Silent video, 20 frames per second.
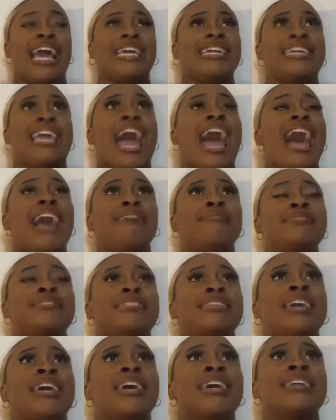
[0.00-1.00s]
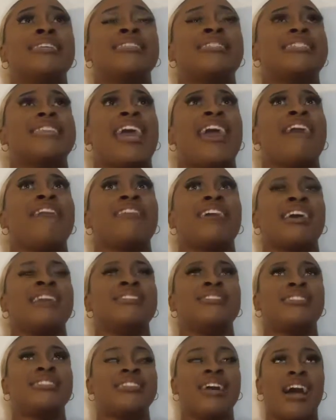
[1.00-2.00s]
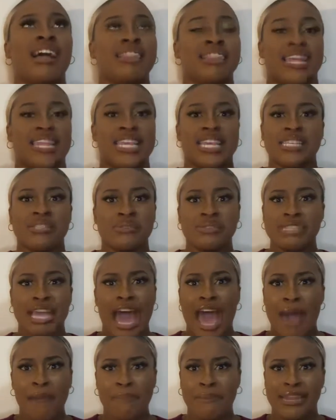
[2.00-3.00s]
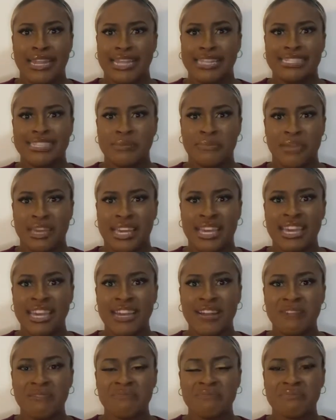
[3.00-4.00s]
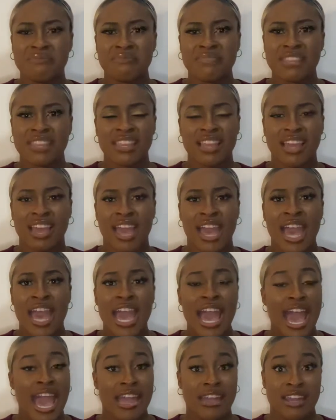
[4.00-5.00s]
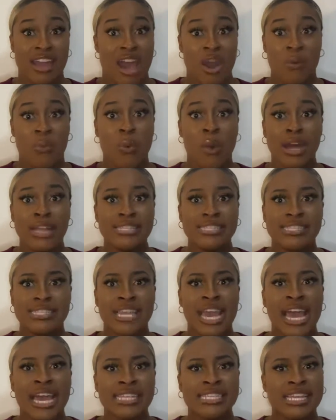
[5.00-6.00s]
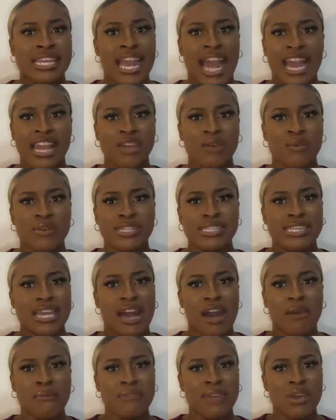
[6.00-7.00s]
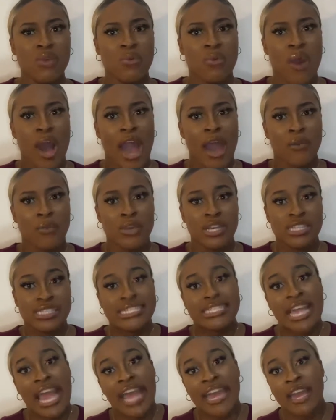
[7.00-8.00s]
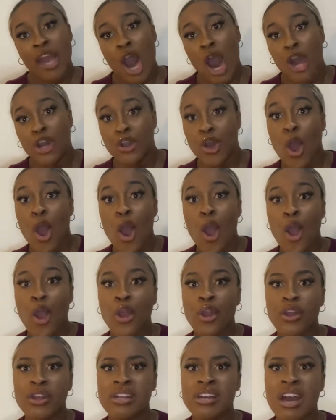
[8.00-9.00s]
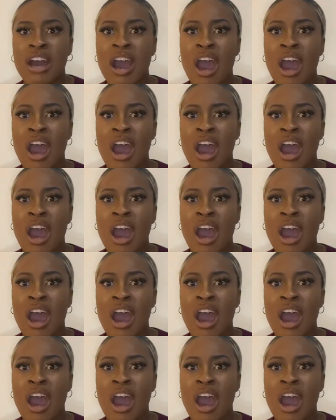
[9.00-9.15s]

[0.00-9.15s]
gasped, scared and stunned that this was happening to me. And not once did anyone tell me why we stay unheard,